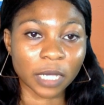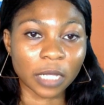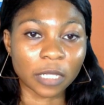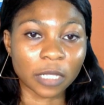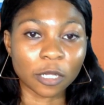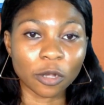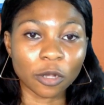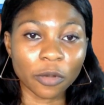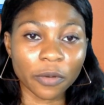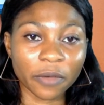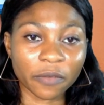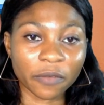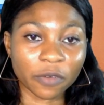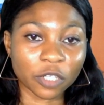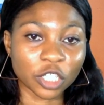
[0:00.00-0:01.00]
The glory
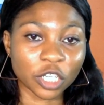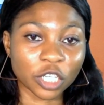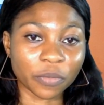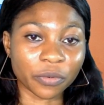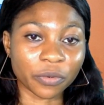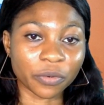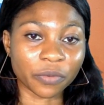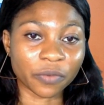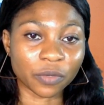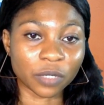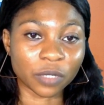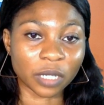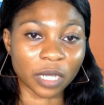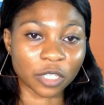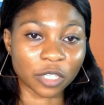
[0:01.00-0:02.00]
of God shall be revealed
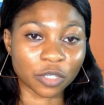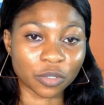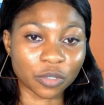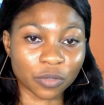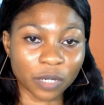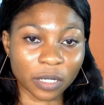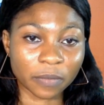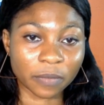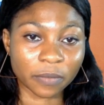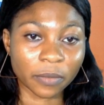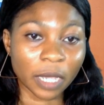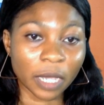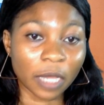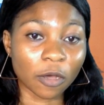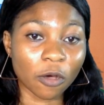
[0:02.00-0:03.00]
in our children,
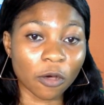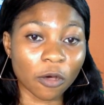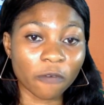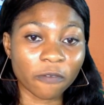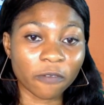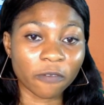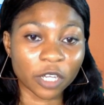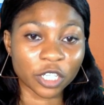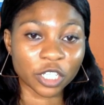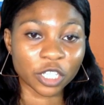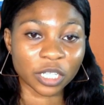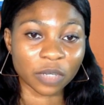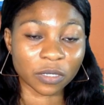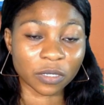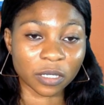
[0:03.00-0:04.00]
and all flesh
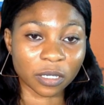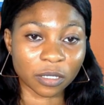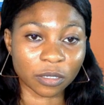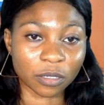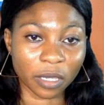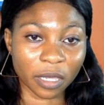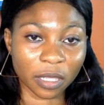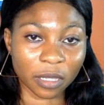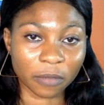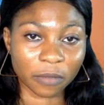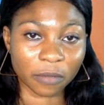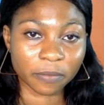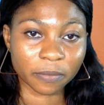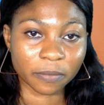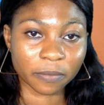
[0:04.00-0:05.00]
shall see it together.
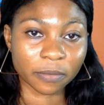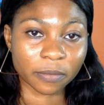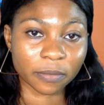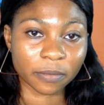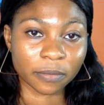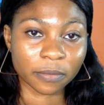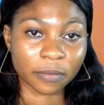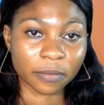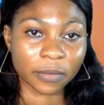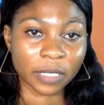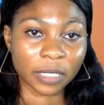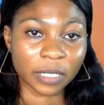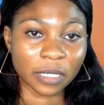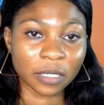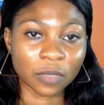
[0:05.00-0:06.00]

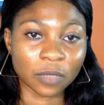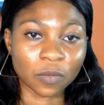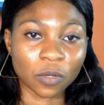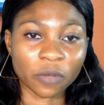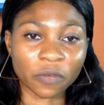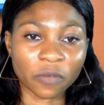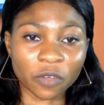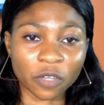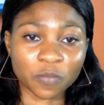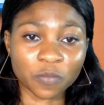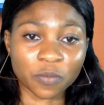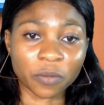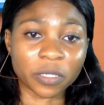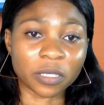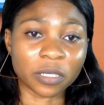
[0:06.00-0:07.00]
This is one of God's
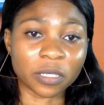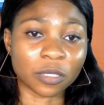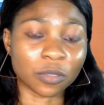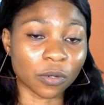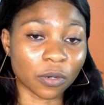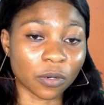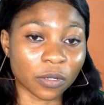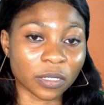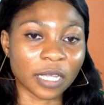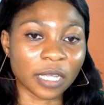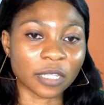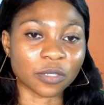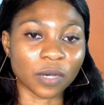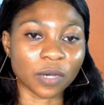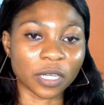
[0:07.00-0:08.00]
promises to us
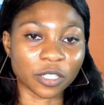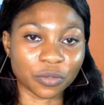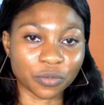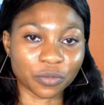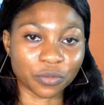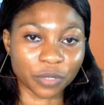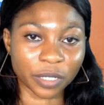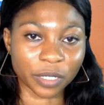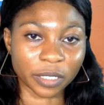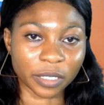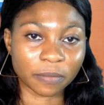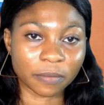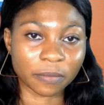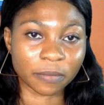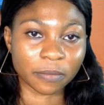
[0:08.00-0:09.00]
and to our children.
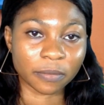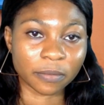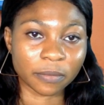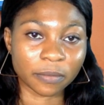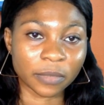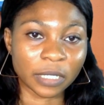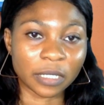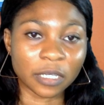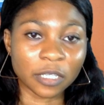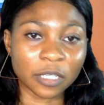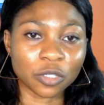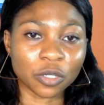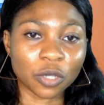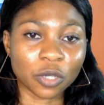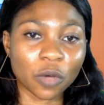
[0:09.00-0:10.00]
This
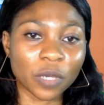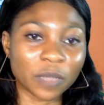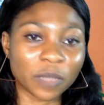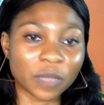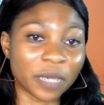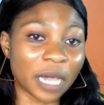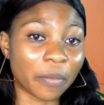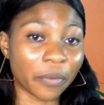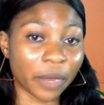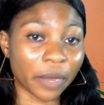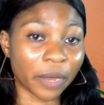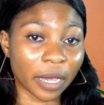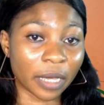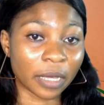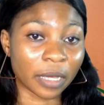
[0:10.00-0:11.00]
should always be our
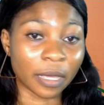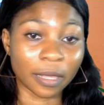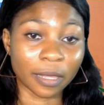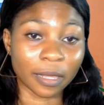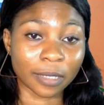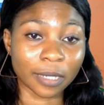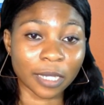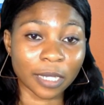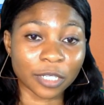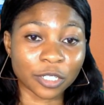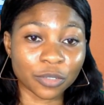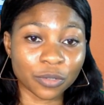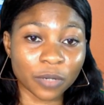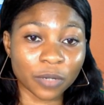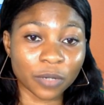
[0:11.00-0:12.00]
prayer, that our
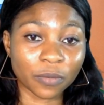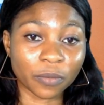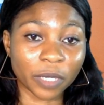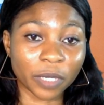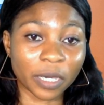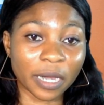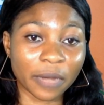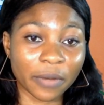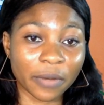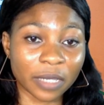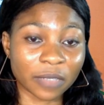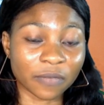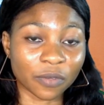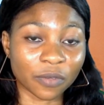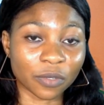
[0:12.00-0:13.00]
children will be
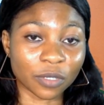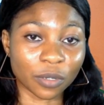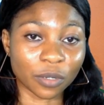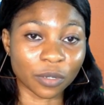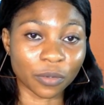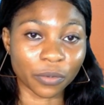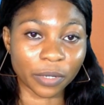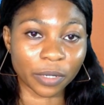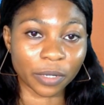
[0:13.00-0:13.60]
carriers of God's glory.